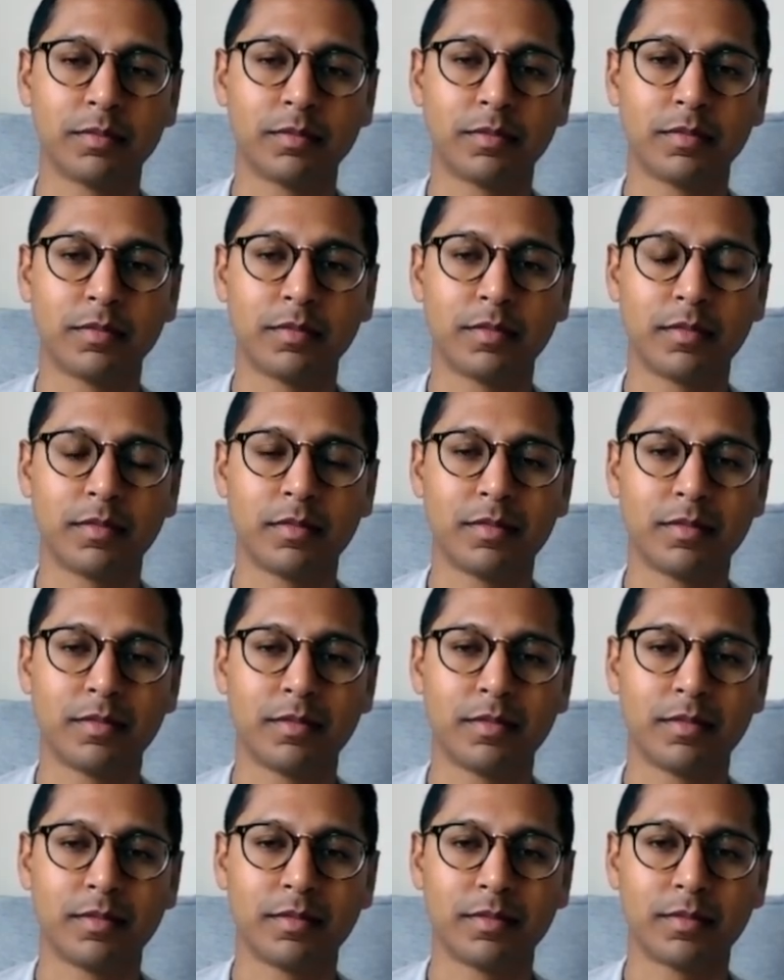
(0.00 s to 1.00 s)

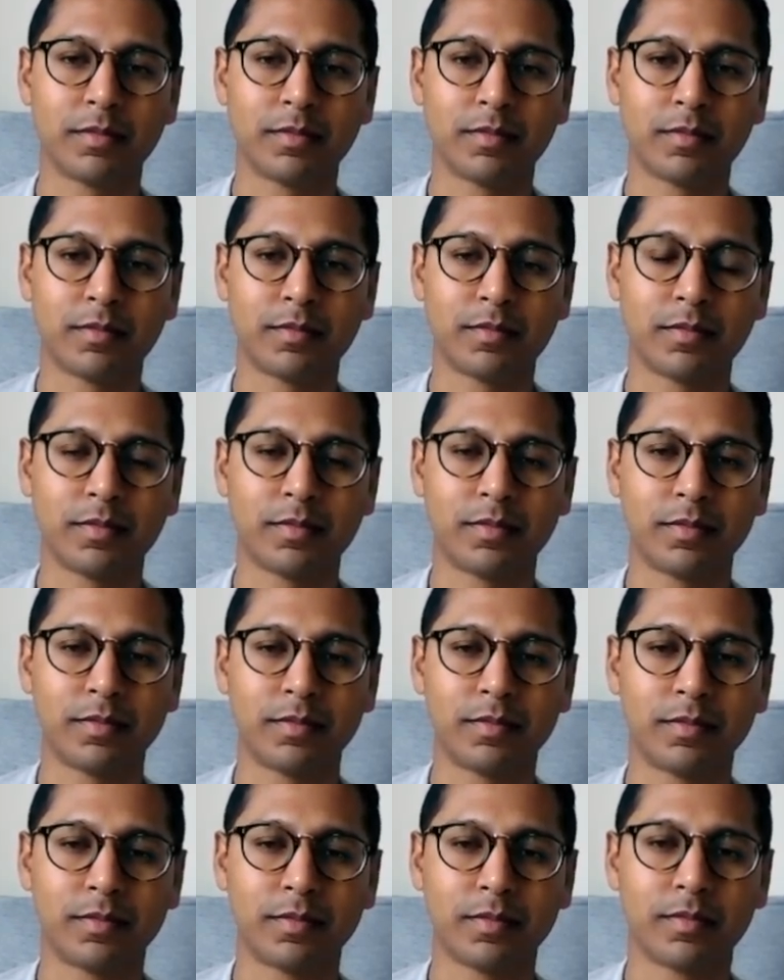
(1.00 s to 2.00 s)

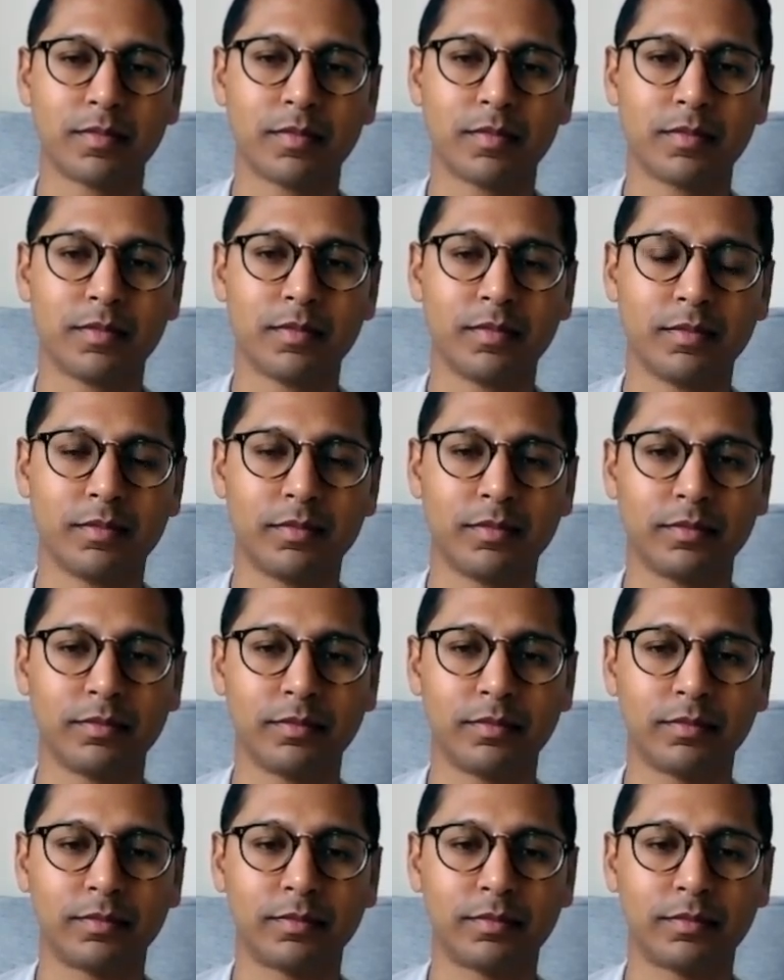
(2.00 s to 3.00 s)

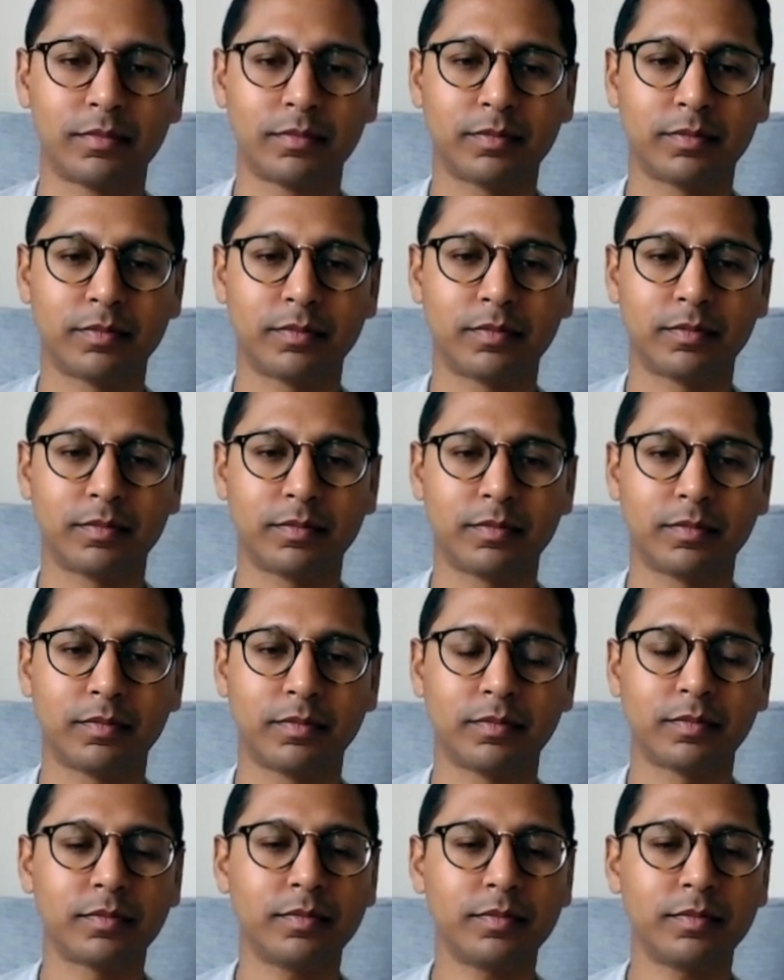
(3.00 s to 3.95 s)
No one is speaking in this clip.